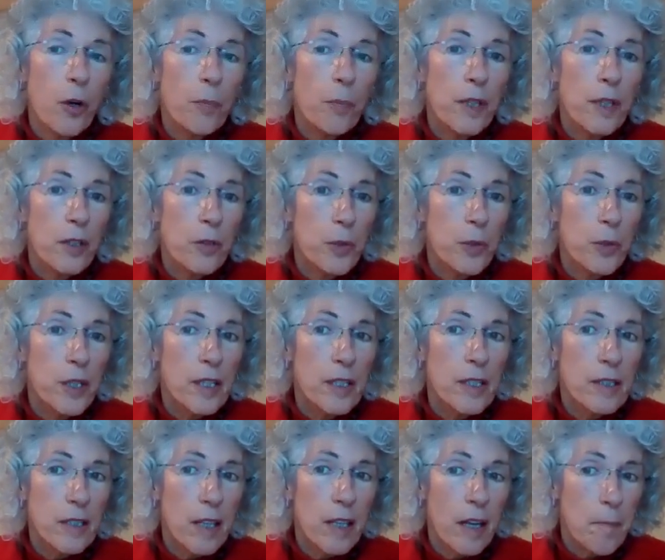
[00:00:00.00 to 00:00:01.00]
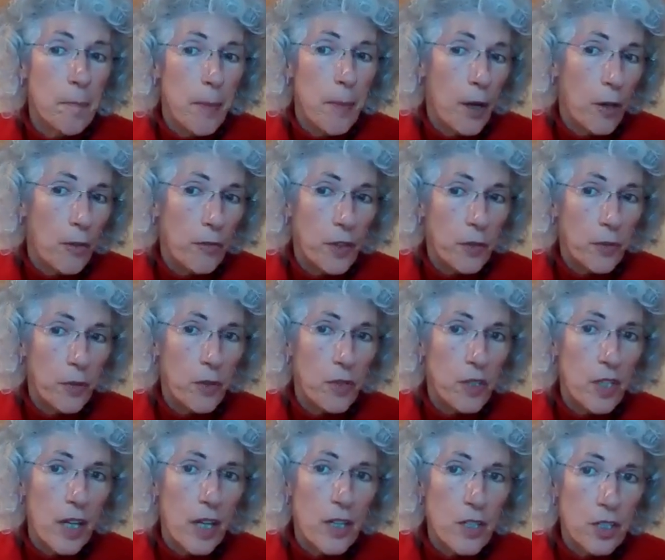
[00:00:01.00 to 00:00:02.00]
obliquities and pelvic
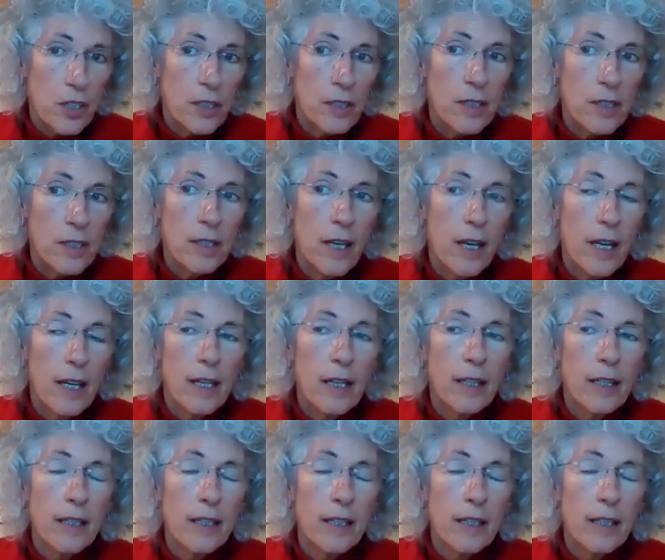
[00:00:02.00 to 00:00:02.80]
rotations